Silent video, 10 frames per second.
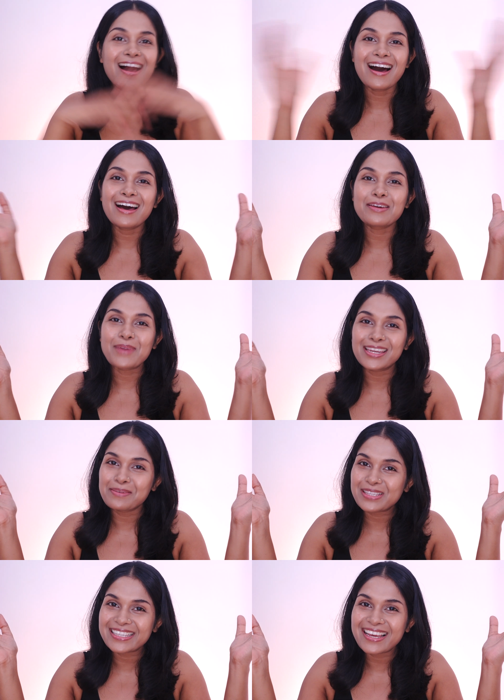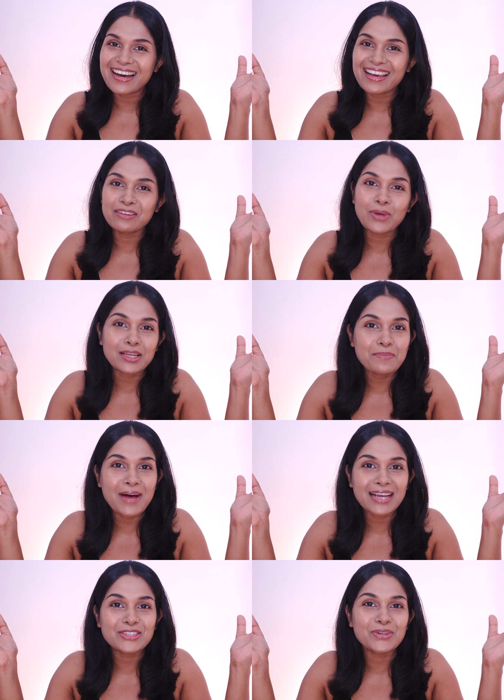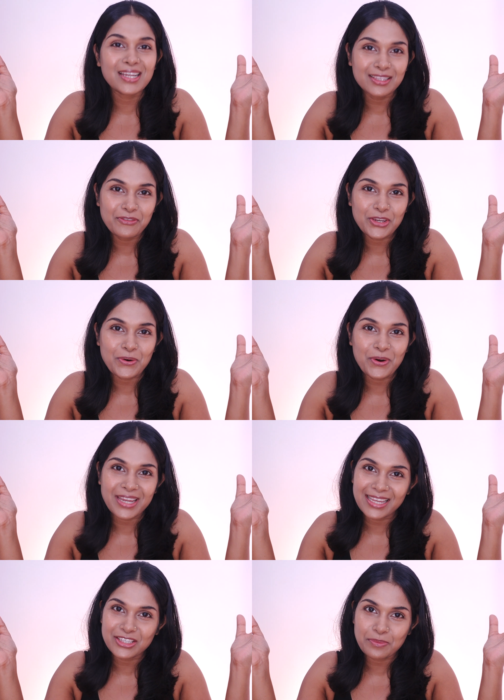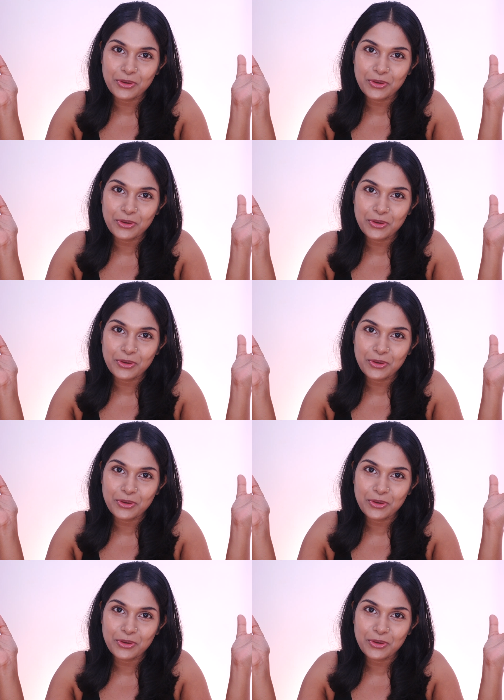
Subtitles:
Hi, my name is Neha and welcome back to another video on NJ